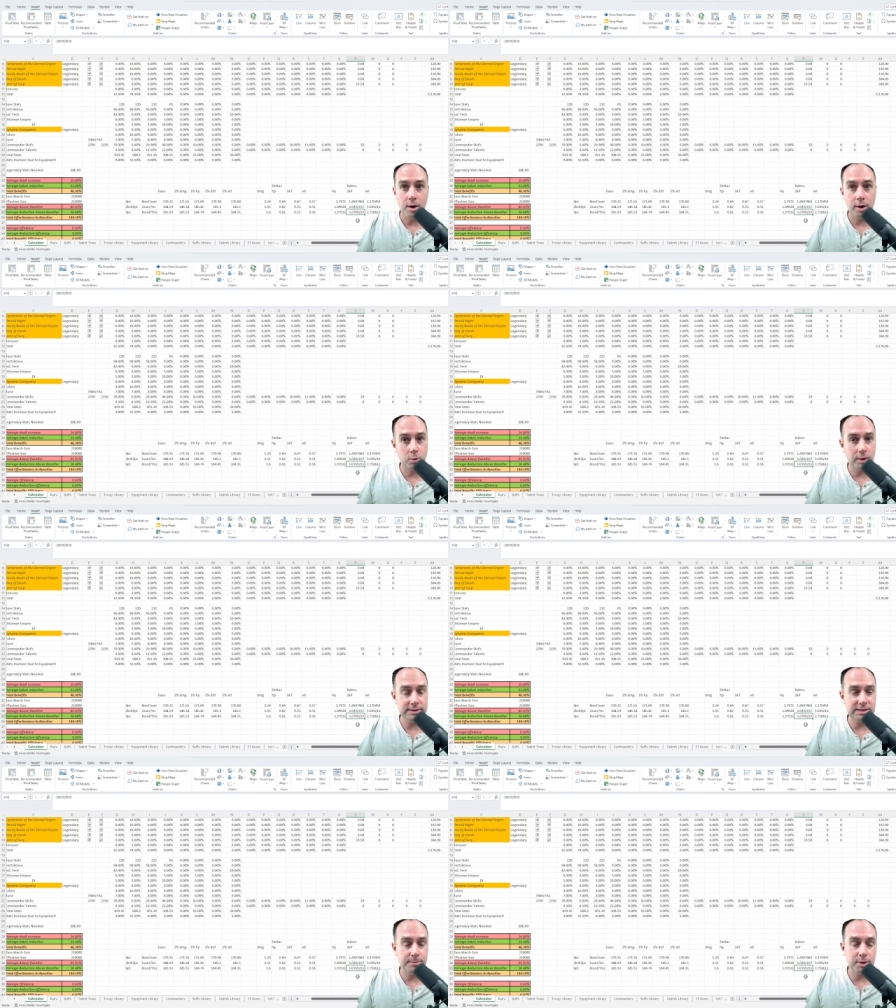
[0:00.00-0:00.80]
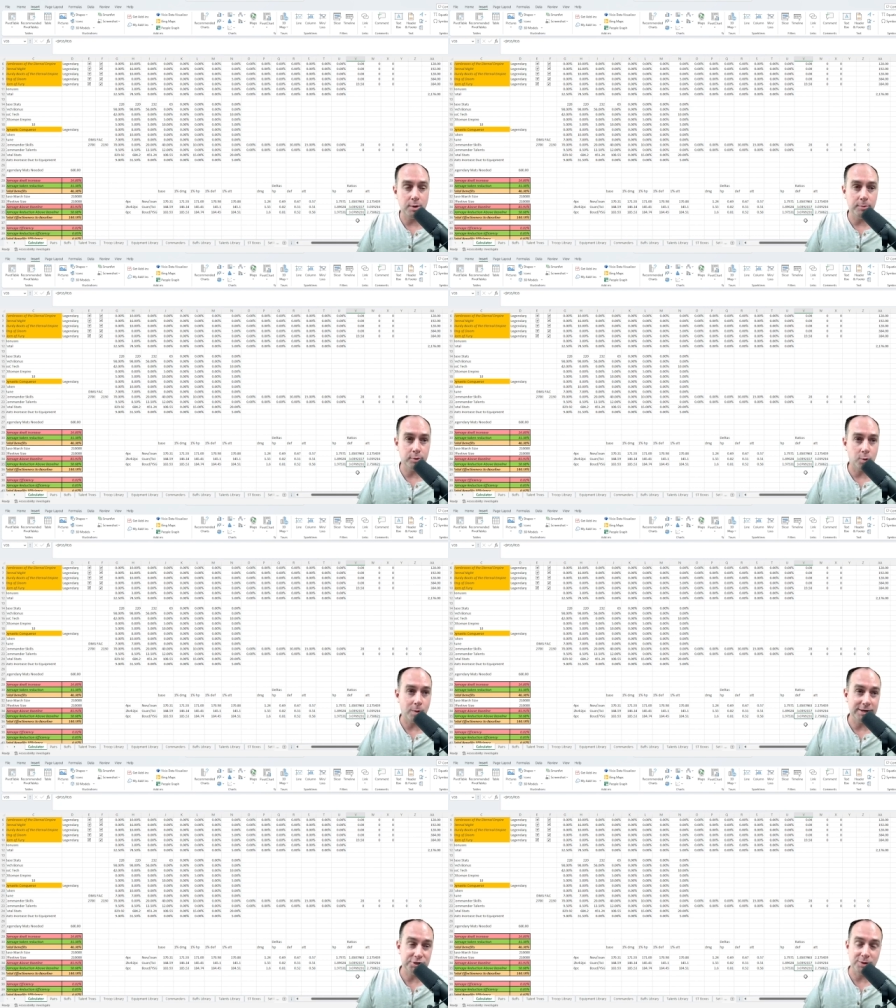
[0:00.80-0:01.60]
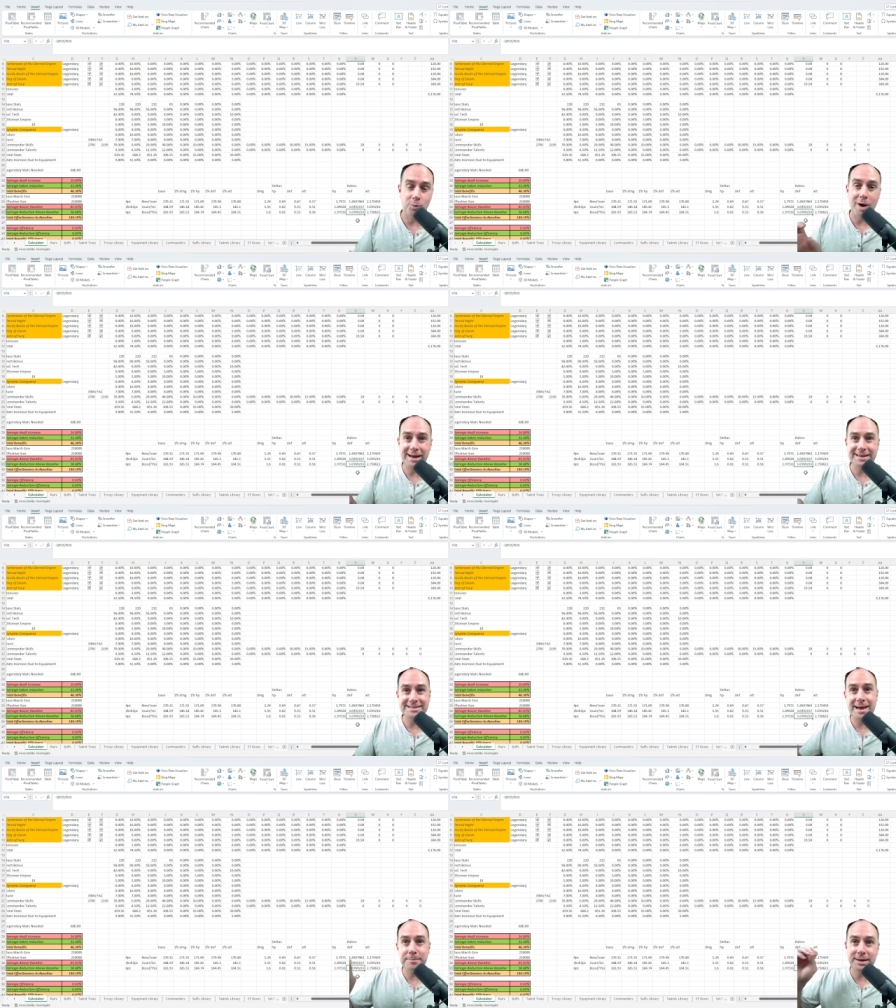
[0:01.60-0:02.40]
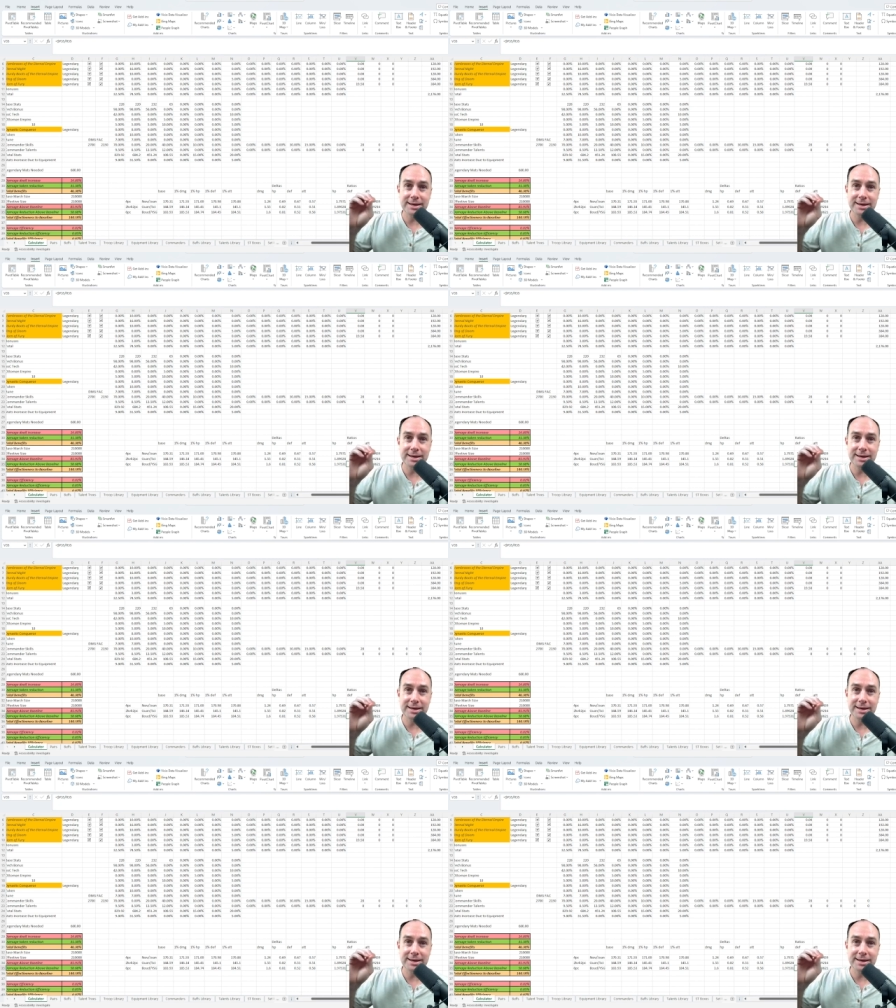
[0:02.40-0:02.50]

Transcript: on Guan Scipio and Boudica YSG. Why is that?